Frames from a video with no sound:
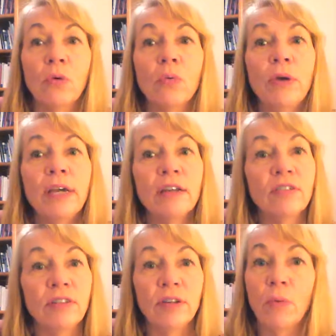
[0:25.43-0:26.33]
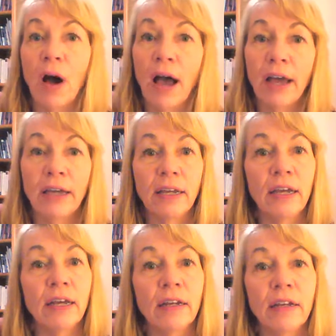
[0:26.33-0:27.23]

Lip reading: we can see why it